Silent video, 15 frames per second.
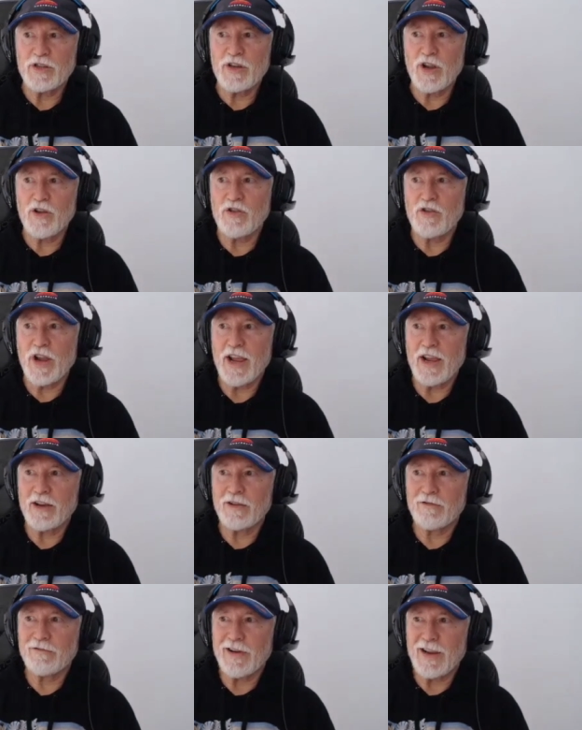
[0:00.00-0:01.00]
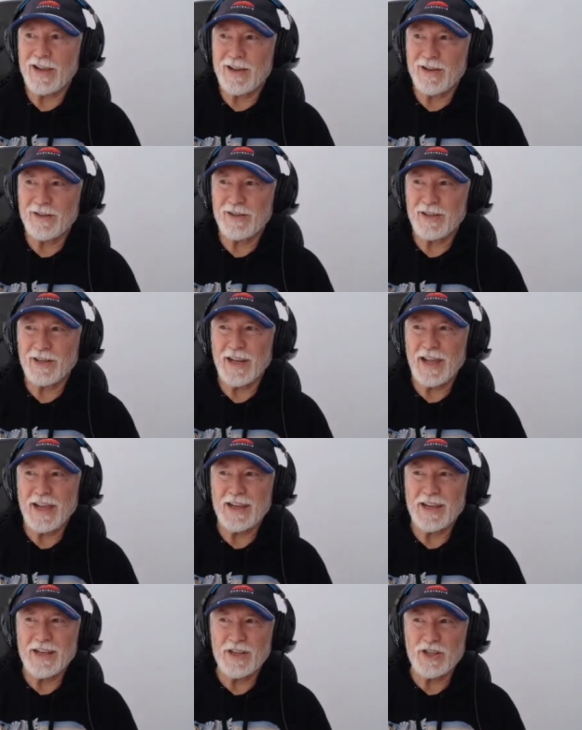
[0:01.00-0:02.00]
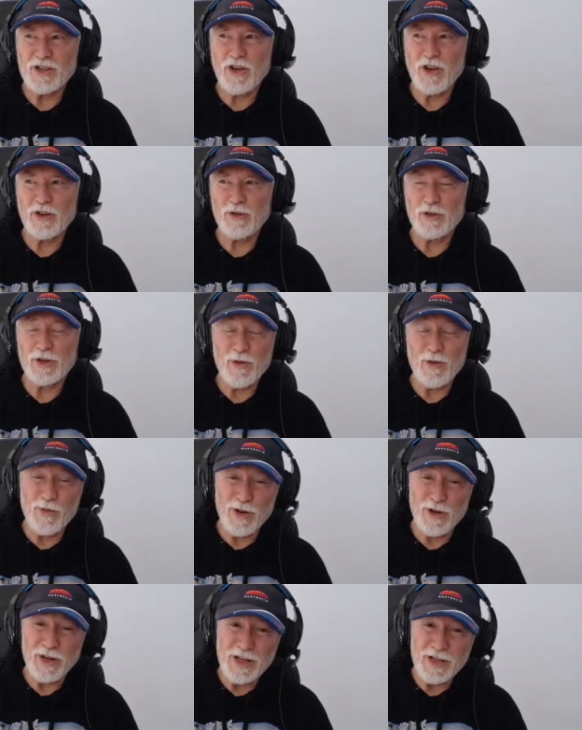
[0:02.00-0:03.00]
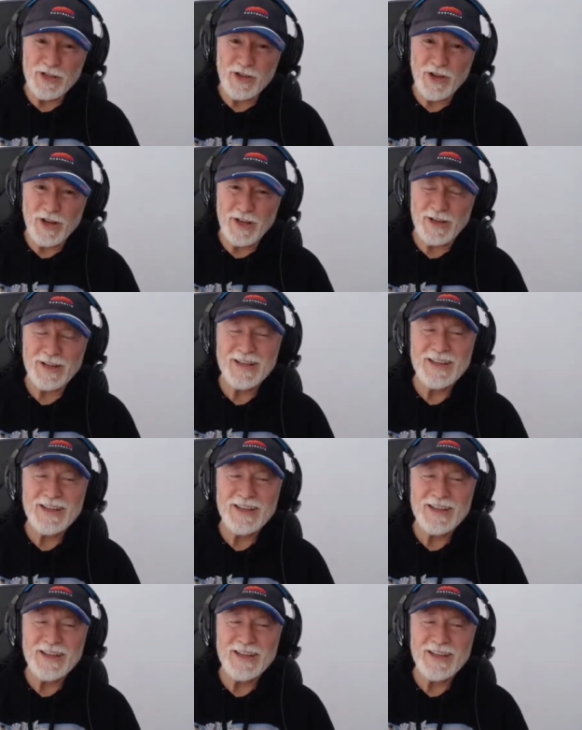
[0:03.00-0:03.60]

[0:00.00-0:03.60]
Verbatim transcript: don't hang around, that lack insight or don't want insight,